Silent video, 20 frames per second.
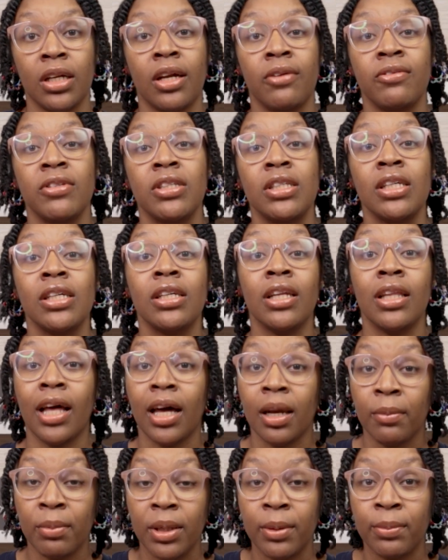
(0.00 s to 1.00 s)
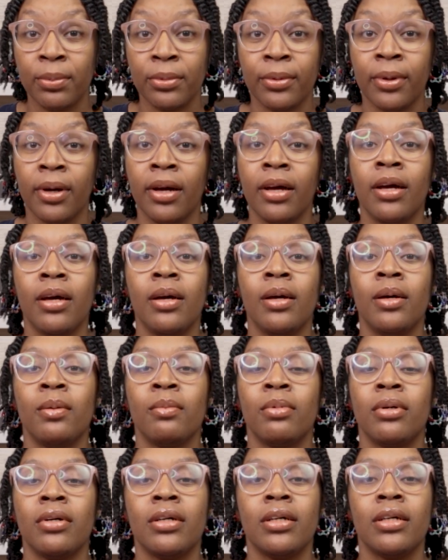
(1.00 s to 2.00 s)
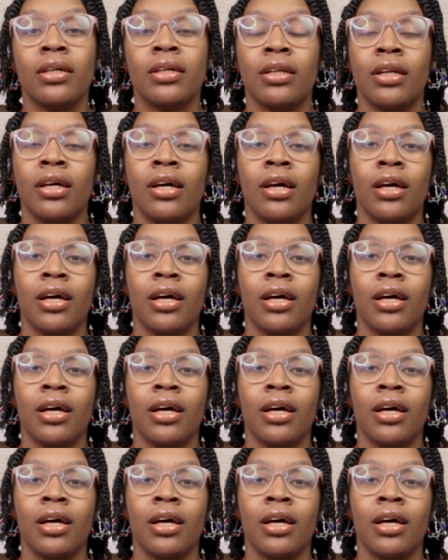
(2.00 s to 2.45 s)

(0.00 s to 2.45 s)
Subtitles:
And I've seen a lot of people put